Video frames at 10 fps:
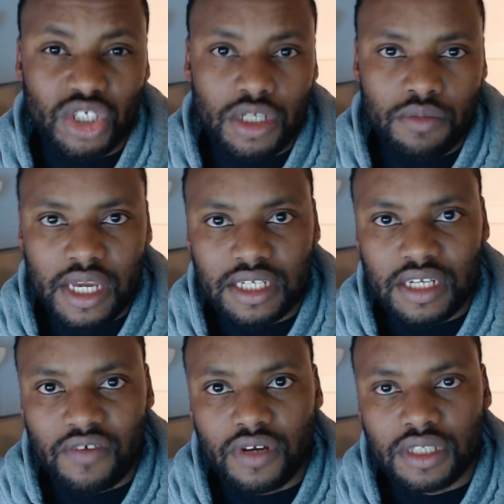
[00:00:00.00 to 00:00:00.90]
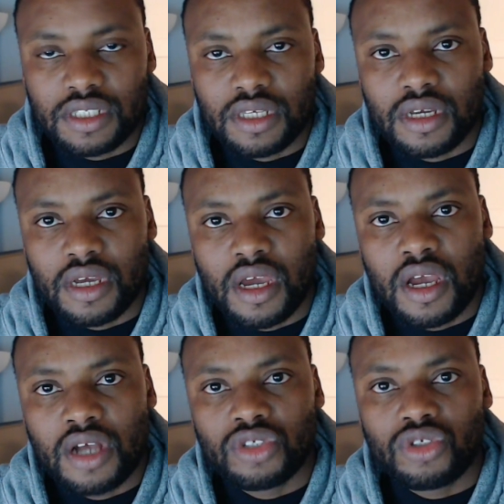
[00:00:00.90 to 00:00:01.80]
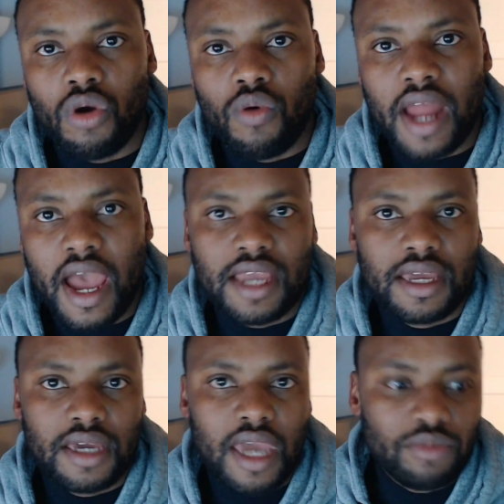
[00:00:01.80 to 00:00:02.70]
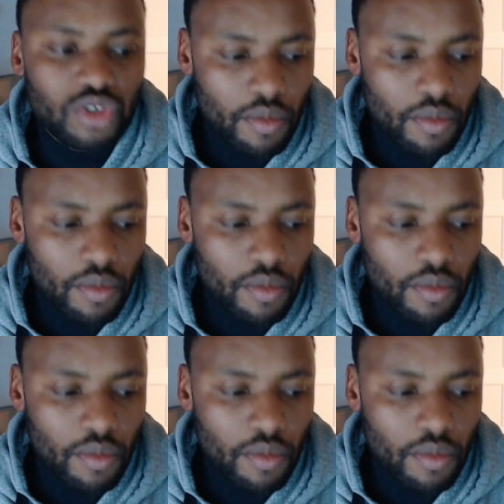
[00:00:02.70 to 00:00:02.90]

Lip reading: but to actually make a difference. So when I